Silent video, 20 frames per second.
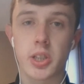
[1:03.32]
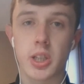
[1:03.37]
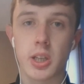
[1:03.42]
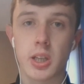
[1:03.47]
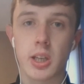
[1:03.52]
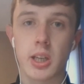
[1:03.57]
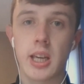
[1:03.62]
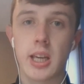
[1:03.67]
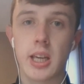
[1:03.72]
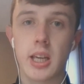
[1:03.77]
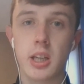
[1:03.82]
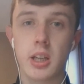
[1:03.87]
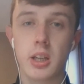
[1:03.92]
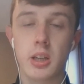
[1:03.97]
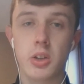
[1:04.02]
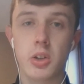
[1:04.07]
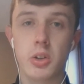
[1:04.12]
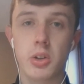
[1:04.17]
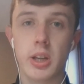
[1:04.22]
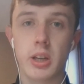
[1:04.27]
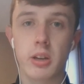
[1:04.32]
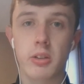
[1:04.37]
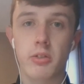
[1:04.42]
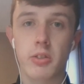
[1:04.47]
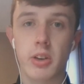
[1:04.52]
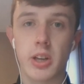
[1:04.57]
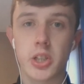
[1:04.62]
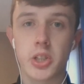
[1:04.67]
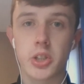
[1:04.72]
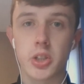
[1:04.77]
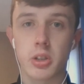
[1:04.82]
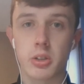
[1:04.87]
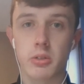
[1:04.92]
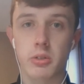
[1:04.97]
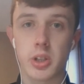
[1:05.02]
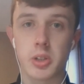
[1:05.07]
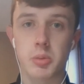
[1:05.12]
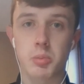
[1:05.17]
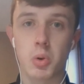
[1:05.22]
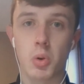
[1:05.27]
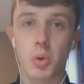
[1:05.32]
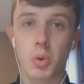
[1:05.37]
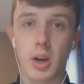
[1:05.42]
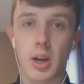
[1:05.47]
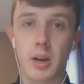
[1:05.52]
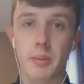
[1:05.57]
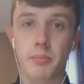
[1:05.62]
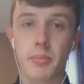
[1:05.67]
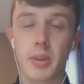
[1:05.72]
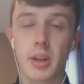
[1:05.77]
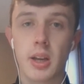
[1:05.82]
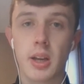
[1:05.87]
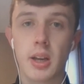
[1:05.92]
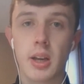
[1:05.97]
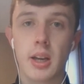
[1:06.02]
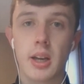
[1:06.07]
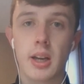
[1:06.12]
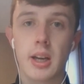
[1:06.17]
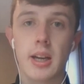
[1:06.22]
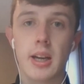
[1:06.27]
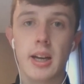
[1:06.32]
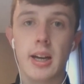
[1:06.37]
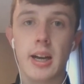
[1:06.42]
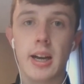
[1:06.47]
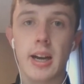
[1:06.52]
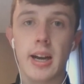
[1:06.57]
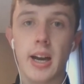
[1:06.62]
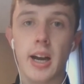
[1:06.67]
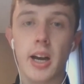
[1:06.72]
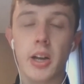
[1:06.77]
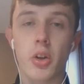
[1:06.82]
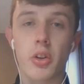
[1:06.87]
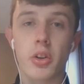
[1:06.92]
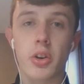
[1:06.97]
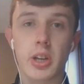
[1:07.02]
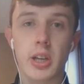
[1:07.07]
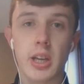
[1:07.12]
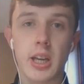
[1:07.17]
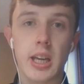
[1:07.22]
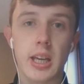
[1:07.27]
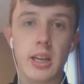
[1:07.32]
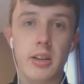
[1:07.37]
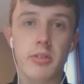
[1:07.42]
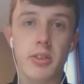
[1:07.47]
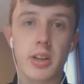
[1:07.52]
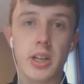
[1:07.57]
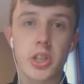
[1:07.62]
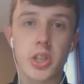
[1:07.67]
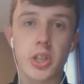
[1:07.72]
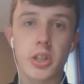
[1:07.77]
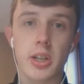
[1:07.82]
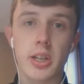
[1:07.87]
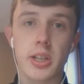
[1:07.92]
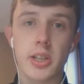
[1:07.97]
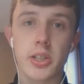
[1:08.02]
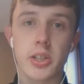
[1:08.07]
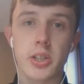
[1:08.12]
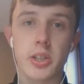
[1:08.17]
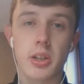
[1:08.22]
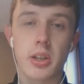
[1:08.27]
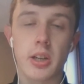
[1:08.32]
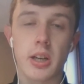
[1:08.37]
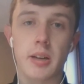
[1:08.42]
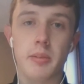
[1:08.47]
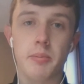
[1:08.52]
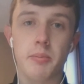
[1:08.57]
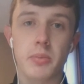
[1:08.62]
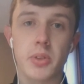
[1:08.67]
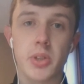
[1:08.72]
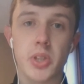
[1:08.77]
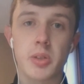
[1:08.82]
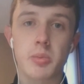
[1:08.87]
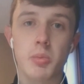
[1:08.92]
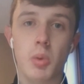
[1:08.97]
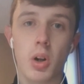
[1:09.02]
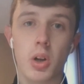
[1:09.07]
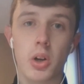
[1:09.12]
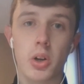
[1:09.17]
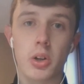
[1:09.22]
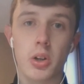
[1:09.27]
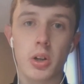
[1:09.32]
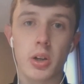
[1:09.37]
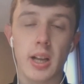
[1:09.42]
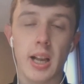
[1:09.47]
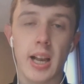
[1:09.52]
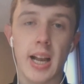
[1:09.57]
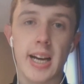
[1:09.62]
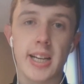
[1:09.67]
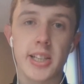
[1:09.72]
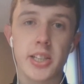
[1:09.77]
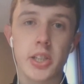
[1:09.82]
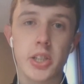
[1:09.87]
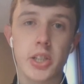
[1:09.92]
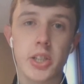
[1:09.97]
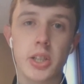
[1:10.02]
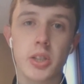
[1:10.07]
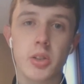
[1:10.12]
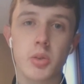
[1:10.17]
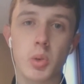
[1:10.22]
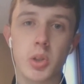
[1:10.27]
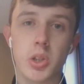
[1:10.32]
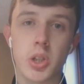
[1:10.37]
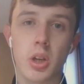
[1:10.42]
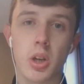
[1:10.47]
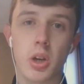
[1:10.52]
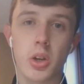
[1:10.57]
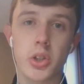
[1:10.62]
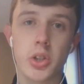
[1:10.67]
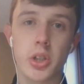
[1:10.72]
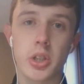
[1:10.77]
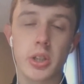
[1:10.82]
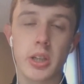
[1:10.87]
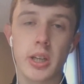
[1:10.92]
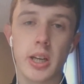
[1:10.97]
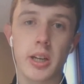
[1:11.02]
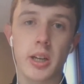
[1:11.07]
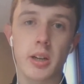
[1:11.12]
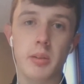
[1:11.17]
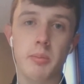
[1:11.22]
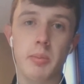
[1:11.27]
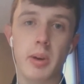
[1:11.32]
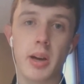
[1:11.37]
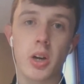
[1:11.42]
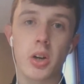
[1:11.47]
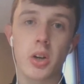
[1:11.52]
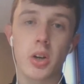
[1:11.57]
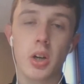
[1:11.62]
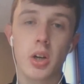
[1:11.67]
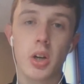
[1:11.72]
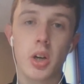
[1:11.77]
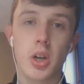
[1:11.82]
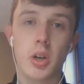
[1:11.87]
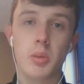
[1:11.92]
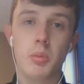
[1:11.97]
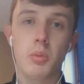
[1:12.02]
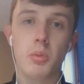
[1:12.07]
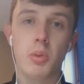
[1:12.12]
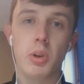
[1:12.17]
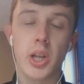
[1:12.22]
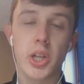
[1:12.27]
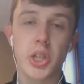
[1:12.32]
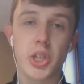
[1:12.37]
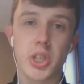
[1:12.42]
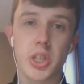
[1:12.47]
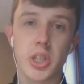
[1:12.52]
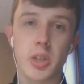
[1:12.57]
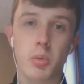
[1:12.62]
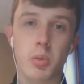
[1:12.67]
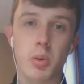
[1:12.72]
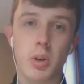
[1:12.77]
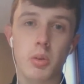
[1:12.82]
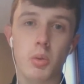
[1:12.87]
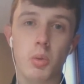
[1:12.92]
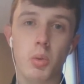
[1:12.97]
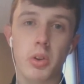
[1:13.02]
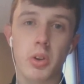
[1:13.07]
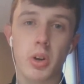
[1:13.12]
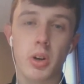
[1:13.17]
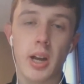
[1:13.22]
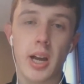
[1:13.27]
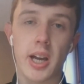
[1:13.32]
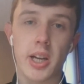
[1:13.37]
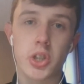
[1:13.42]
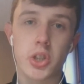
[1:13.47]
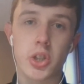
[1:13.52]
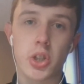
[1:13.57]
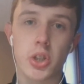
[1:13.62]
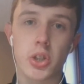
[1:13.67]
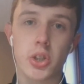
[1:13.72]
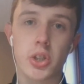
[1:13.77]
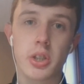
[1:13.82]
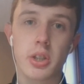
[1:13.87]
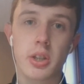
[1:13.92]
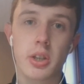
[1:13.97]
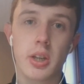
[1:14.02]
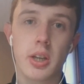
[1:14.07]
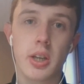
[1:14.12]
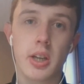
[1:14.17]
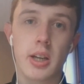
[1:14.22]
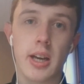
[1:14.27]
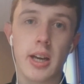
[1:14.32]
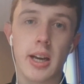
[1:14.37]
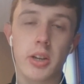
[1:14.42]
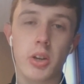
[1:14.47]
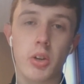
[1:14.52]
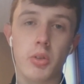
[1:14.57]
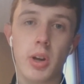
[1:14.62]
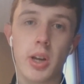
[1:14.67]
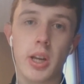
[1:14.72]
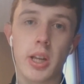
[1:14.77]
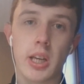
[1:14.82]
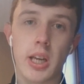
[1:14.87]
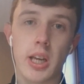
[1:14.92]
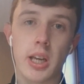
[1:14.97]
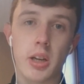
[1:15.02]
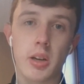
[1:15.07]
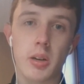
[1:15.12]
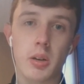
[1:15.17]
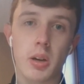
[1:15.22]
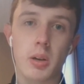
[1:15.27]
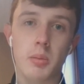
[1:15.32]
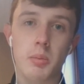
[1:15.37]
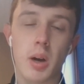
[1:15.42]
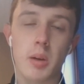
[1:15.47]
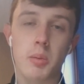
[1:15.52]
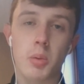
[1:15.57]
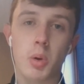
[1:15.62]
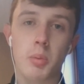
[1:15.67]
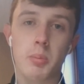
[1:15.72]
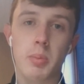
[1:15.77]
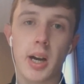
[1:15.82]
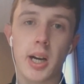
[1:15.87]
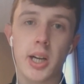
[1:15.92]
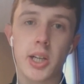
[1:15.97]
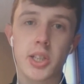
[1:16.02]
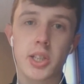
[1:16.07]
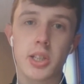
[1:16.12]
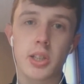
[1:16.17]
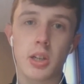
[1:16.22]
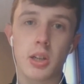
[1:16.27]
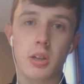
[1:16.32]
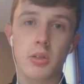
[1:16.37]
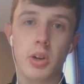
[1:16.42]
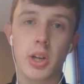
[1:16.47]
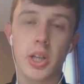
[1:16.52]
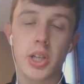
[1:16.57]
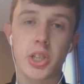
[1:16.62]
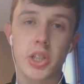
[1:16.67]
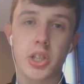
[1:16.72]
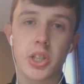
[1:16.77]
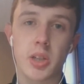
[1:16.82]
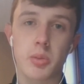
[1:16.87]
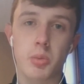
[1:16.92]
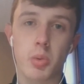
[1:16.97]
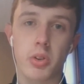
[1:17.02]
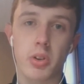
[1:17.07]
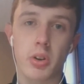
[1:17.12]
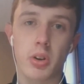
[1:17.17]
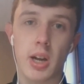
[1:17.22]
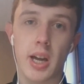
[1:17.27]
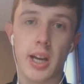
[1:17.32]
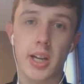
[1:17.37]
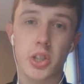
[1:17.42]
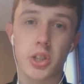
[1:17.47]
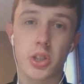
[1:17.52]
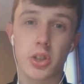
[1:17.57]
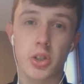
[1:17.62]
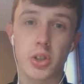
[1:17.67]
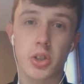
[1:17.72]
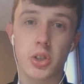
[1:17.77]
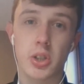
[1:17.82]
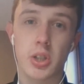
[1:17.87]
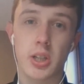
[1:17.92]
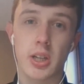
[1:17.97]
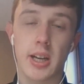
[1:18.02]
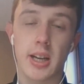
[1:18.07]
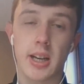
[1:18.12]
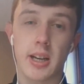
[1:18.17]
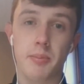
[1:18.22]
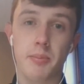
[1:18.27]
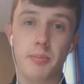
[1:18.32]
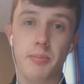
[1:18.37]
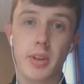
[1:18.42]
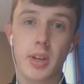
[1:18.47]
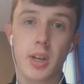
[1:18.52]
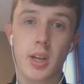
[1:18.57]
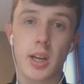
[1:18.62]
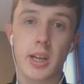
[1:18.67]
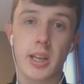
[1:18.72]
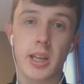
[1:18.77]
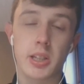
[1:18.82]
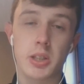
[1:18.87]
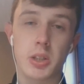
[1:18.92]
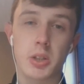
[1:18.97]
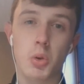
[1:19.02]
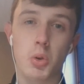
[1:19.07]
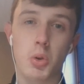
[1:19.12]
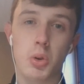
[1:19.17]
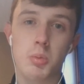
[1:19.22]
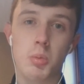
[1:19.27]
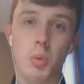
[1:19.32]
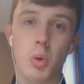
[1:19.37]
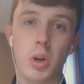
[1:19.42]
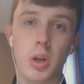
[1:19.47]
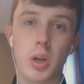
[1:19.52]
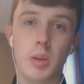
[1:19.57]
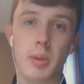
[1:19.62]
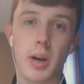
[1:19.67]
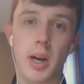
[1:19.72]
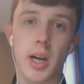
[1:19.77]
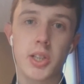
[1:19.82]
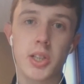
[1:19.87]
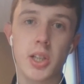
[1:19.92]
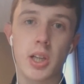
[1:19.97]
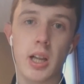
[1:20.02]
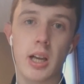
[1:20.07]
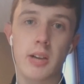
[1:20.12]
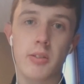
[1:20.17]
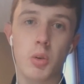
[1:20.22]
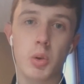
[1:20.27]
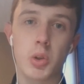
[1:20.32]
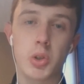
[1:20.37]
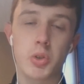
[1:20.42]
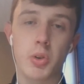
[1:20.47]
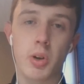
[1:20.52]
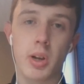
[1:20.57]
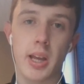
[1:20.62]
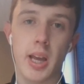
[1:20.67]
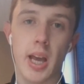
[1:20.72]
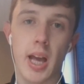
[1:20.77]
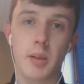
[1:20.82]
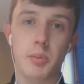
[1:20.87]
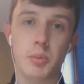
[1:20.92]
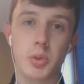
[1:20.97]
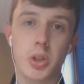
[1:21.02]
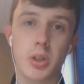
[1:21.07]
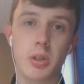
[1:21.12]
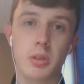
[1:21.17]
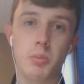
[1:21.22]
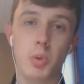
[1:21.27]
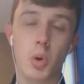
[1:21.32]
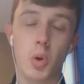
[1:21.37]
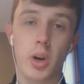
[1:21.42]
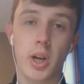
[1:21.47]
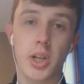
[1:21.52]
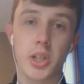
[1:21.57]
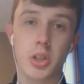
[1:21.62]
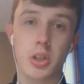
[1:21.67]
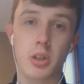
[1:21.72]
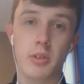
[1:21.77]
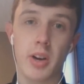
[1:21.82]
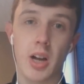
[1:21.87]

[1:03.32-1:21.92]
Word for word: is a key unique feature of this programme. Uh, another key feature is um, the smaller classes, which allows you to get a better relationship with your lecturers. Uh, you really gain a, a more personal relationship with your lecturers, um, and you get to know them more on a personal level, which really helps your progress, your